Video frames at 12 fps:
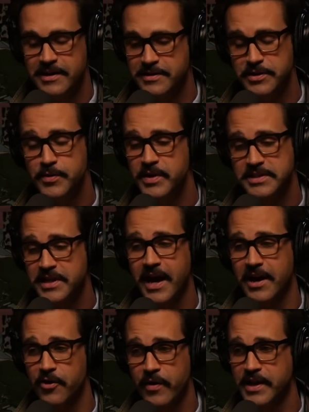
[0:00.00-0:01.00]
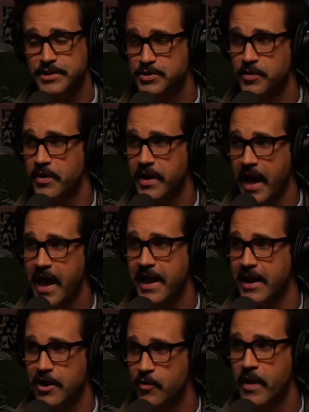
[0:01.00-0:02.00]
Dude has got a great story
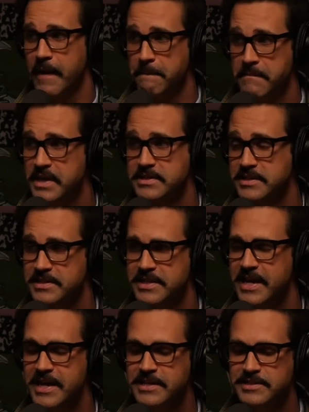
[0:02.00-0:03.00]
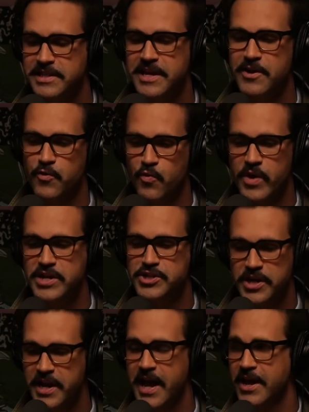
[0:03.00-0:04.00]
and a great business. He is the
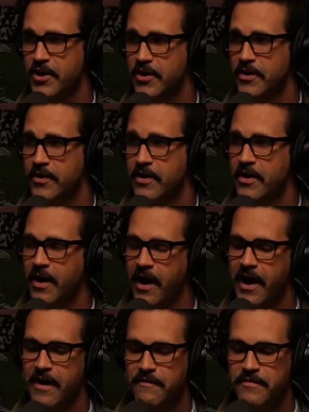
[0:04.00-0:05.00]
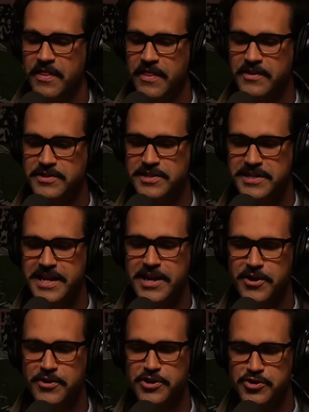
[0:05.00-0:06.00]
originator of the
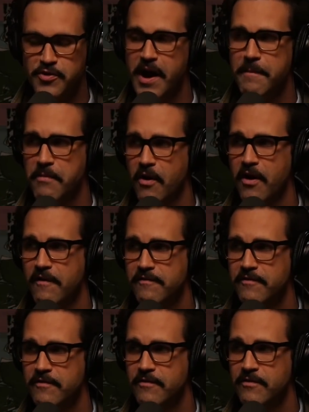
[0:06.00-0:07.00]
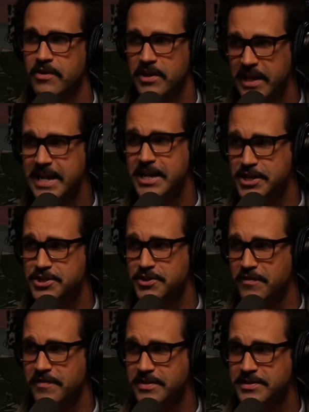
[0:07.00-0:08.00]
sneaker drop-off cleaning
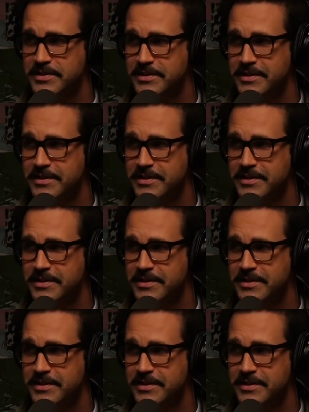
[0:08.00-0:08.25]
service.